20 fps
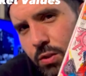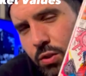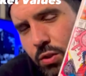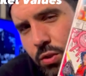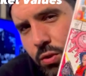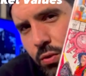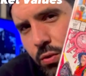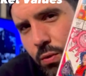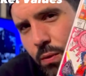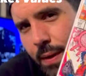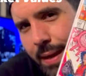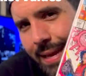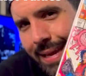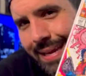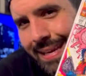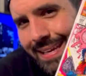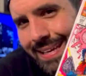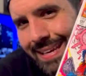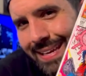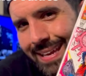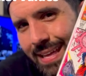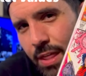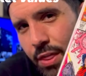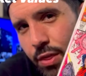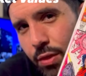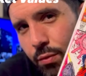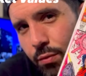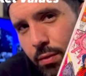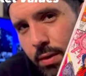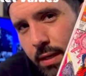
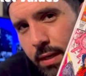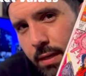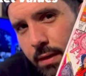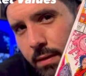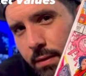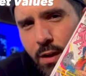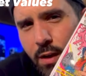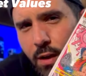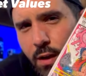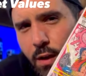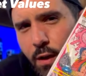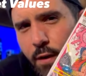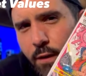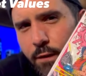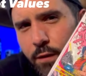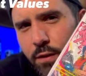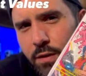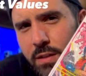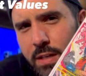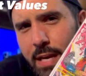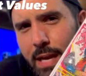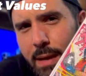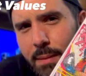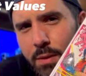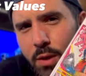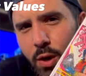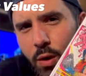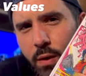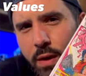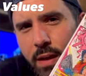283. First
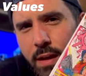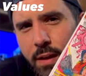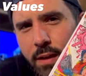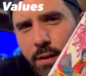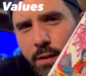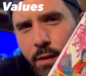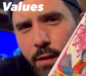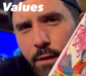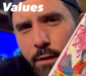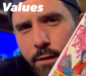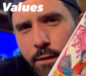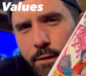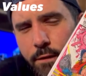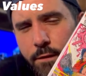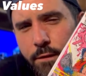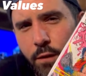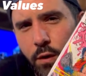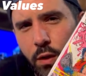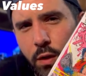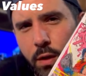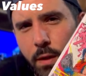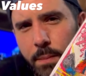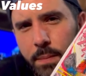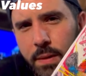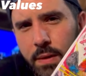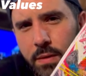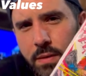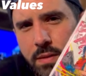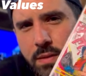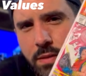cameo and full
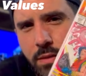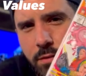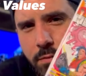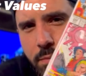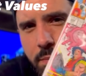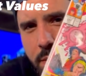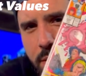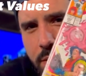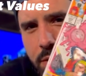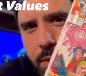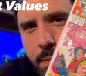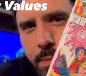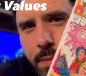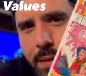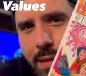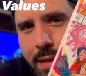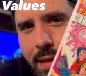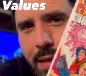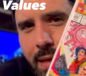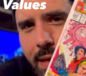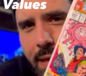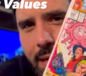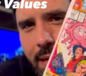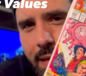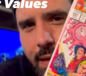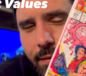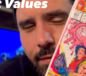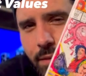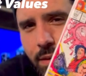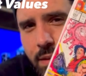appearance of Bishop. I
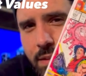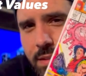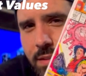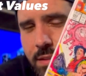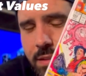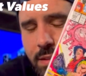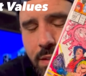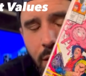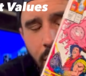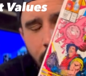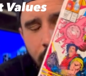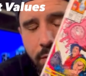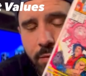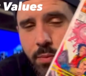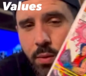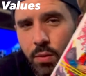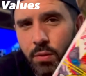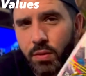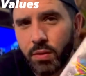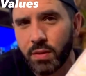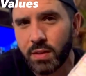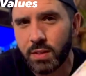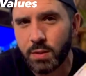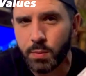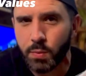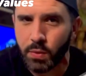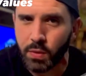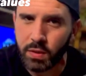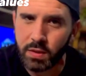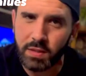have a ton of both of these
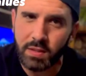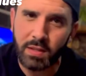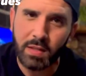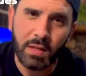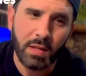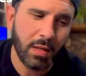books.